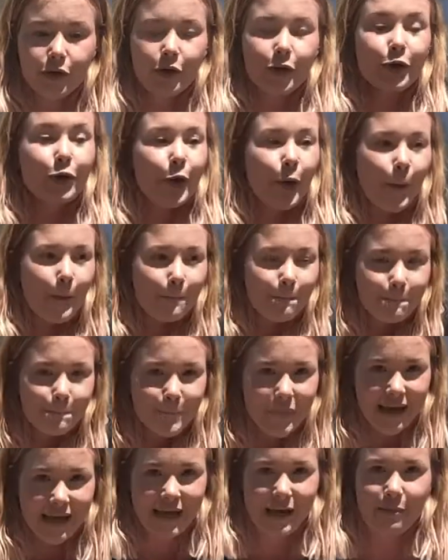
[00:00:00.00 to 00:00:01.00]
your
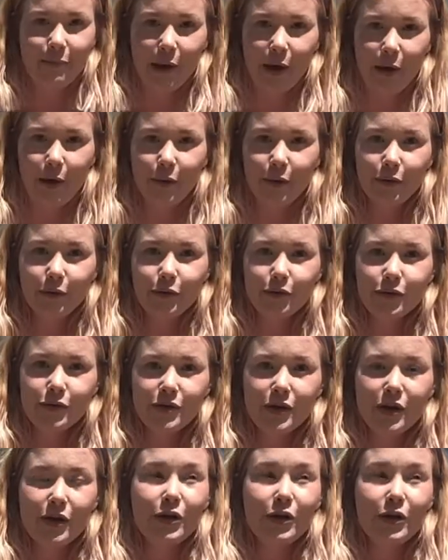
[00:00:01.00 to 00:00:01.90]
bee pose,